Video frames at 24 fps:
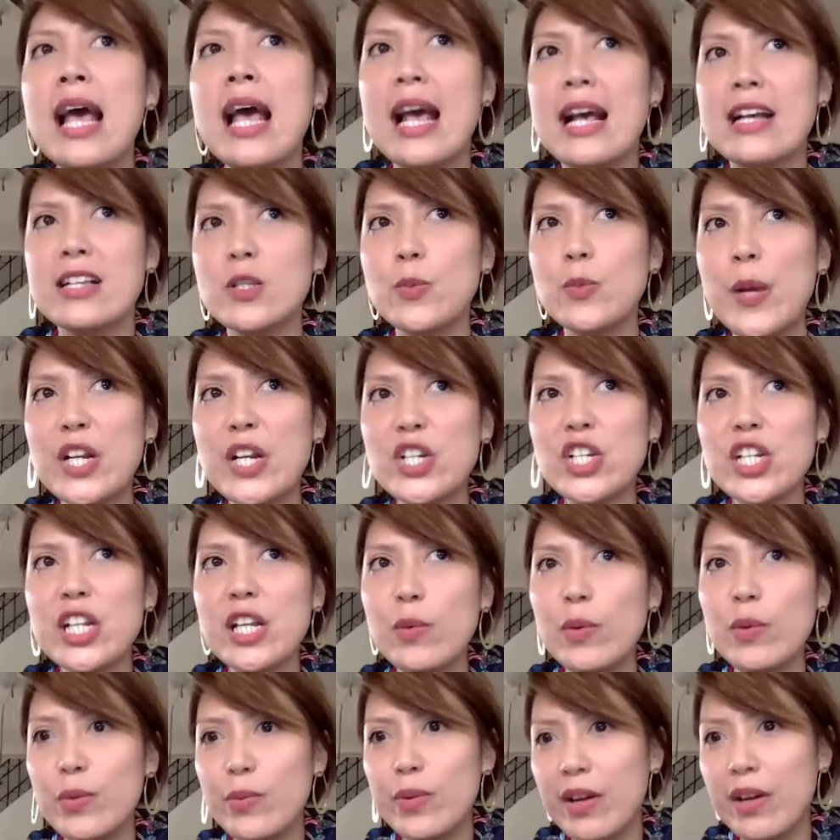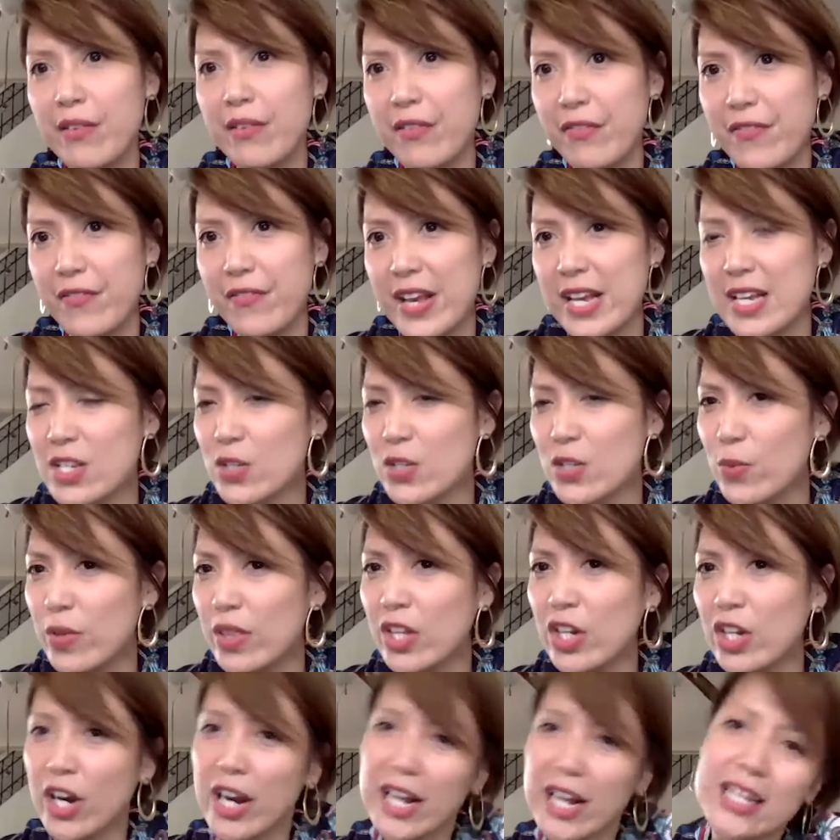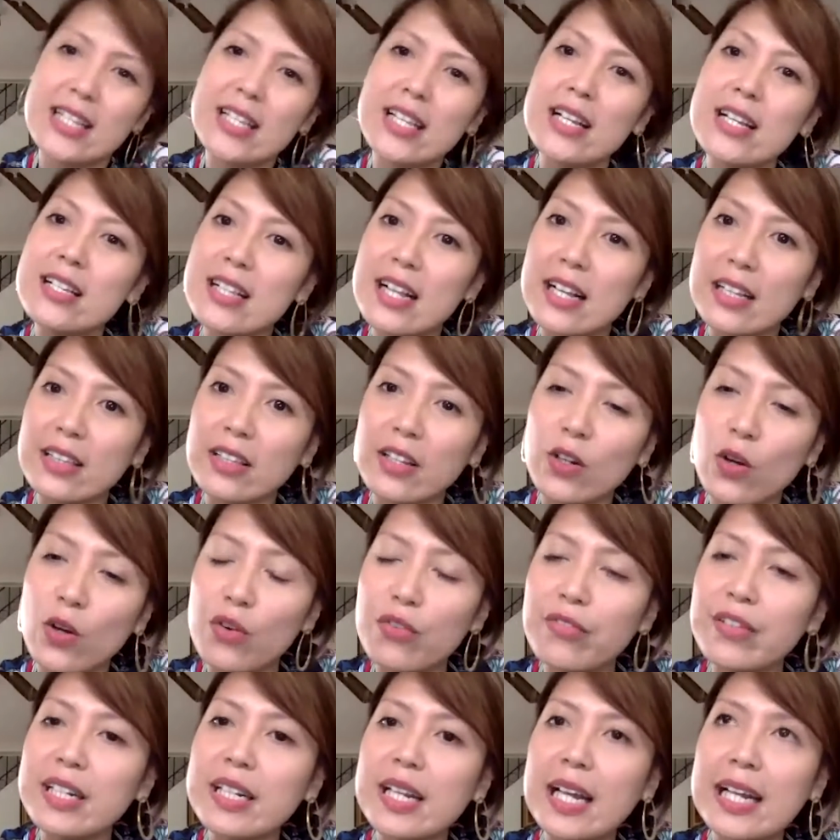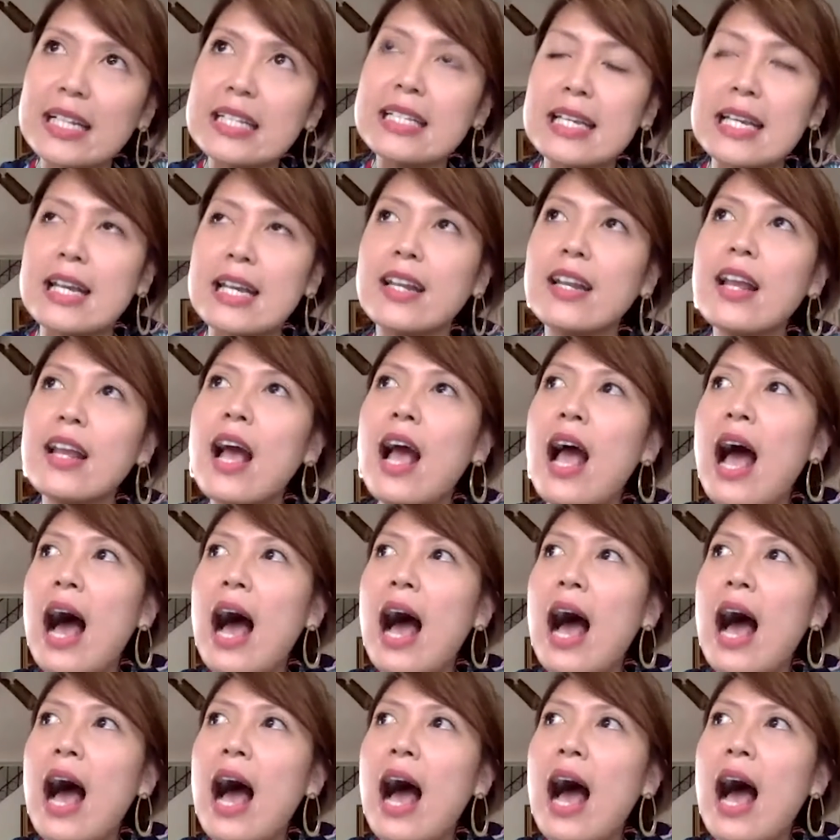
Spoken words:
especially when we are faced with crisis like the COVID-19.